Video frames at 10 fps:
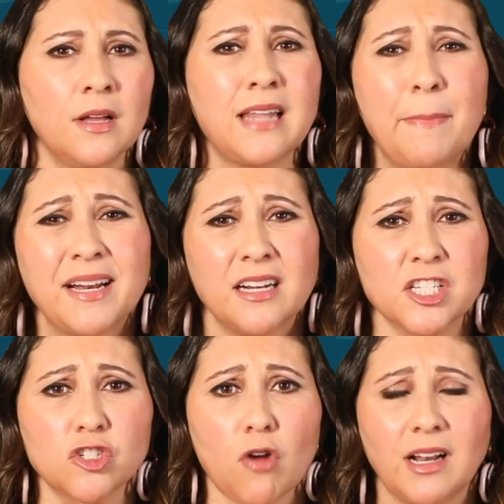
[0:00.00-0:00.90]
Lebanon
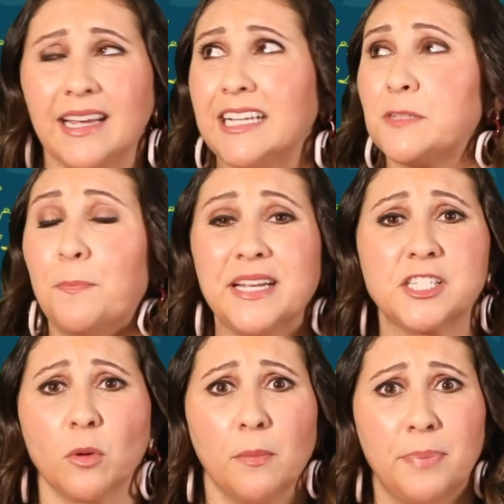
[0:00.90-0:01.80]
is struggling, it's
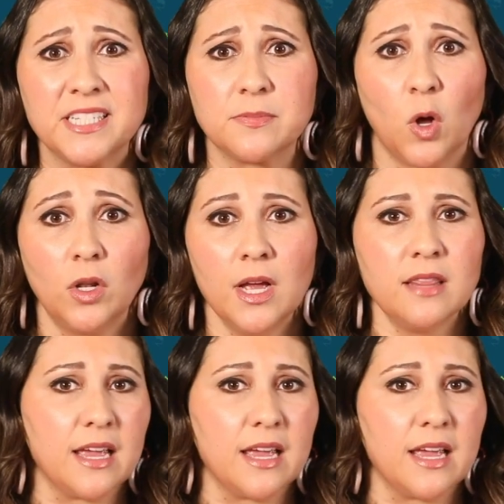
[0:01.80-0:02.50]
been so abysmal.